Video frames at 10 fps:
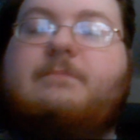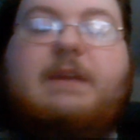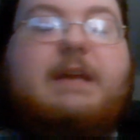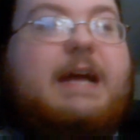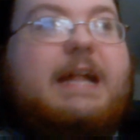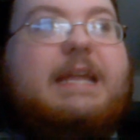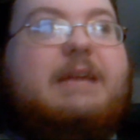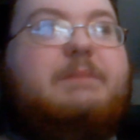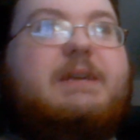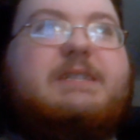I like
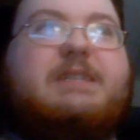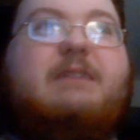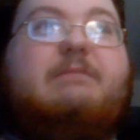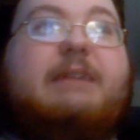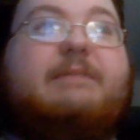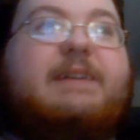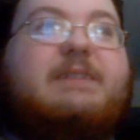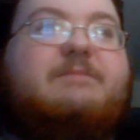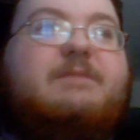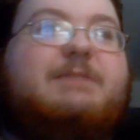Big Show. I liked him
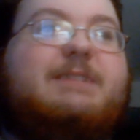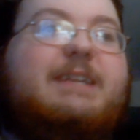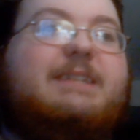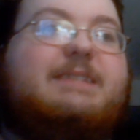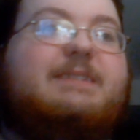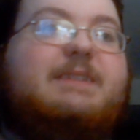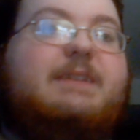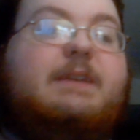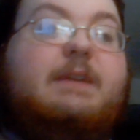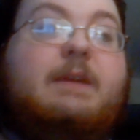from his days as
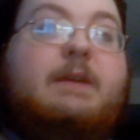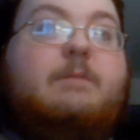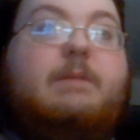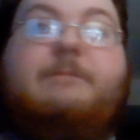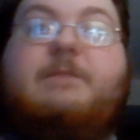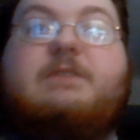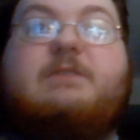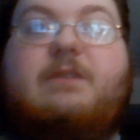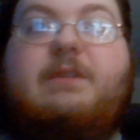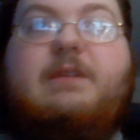when he first
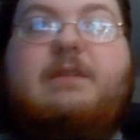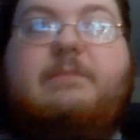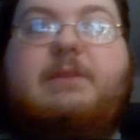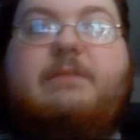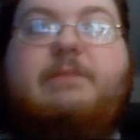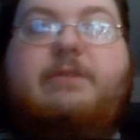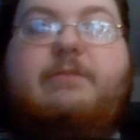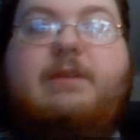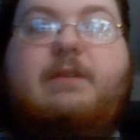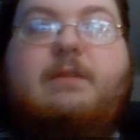started in
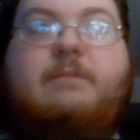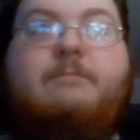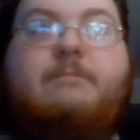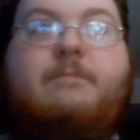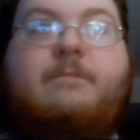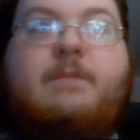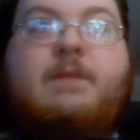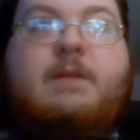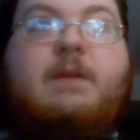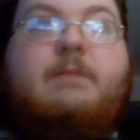WWE,
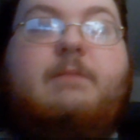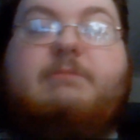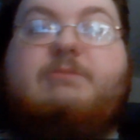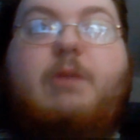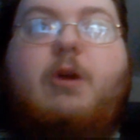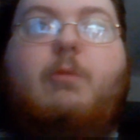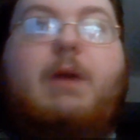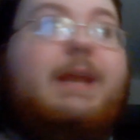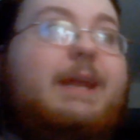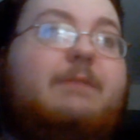when he was Paul White,
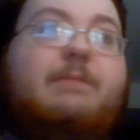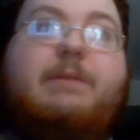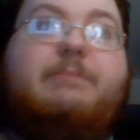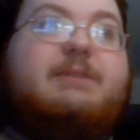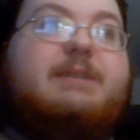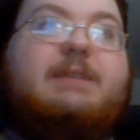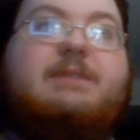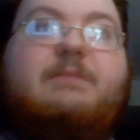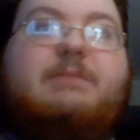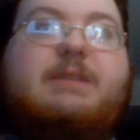and I remember his days in
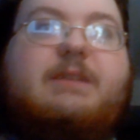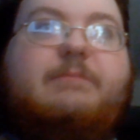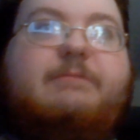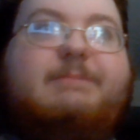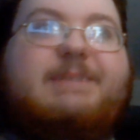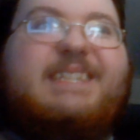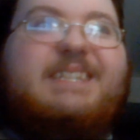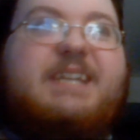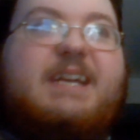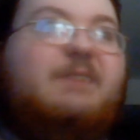WCW when he was the
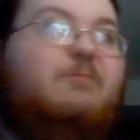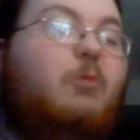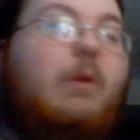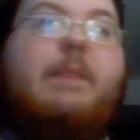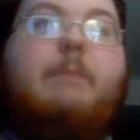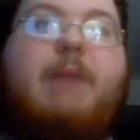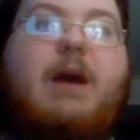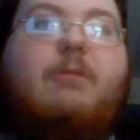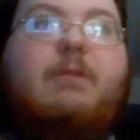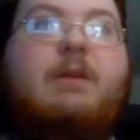Giant and won the
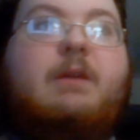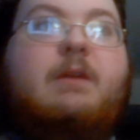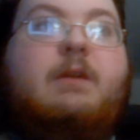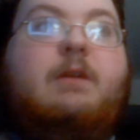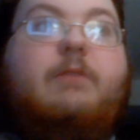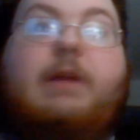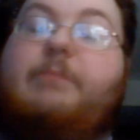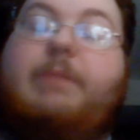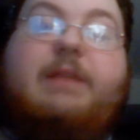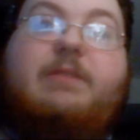belt. Granted,
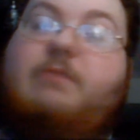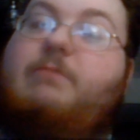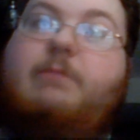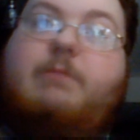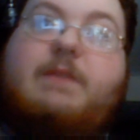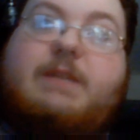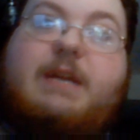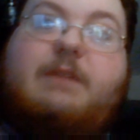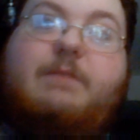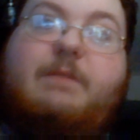back then when he won the title
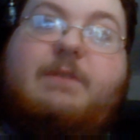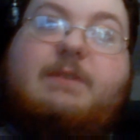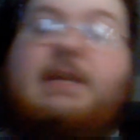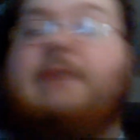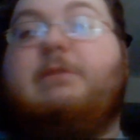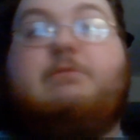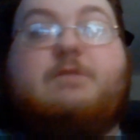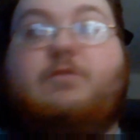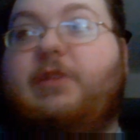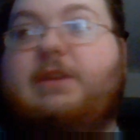for the first time, he was
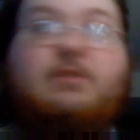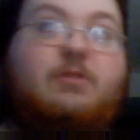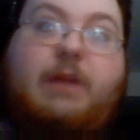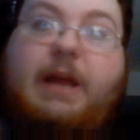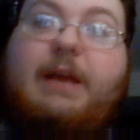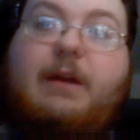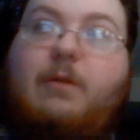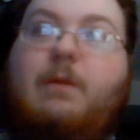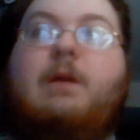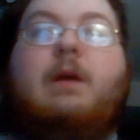green as all hell,
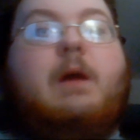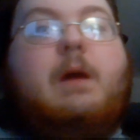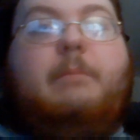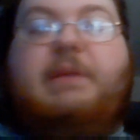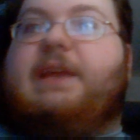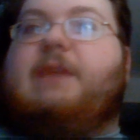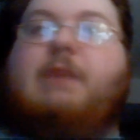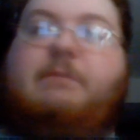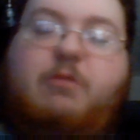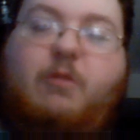but you get my
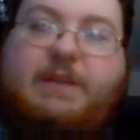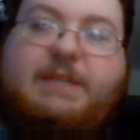point.